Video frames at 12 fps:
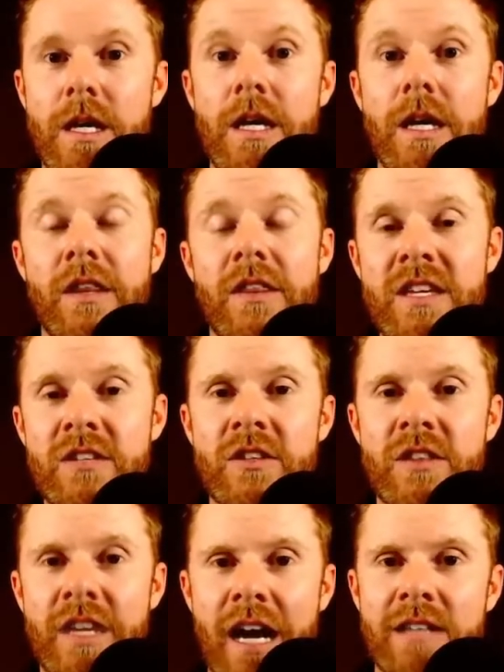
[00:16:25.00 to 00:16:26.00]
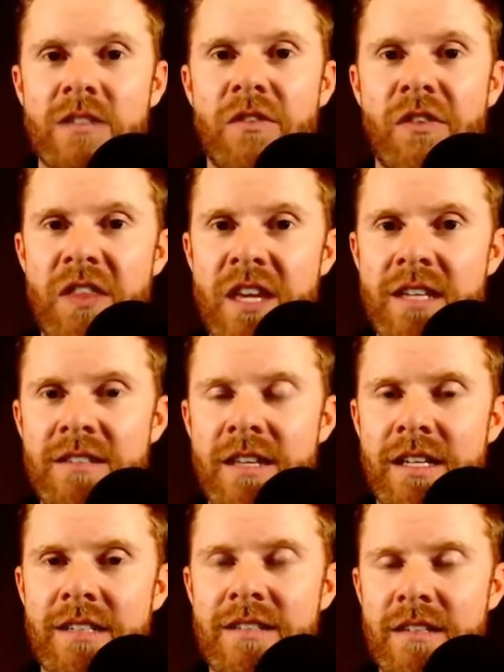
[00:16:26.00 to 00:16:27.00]
These are the kinds of things that
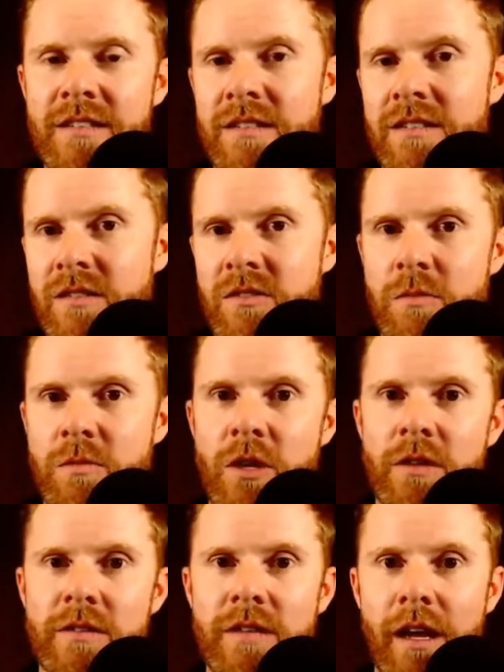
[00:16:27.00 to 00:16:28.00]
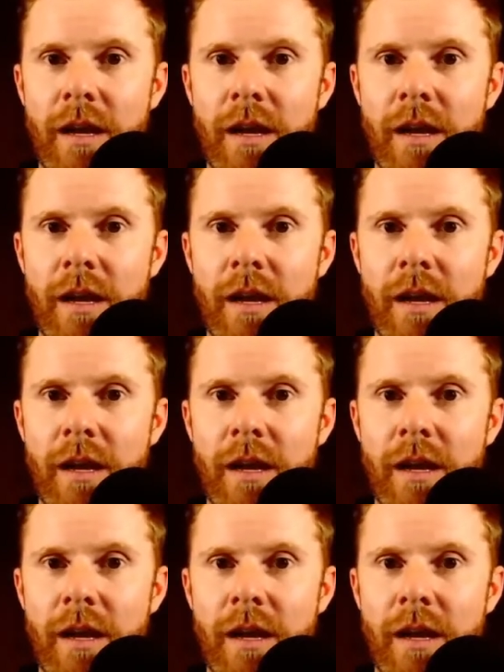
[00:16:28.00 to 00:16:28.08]
exist in systems all the time.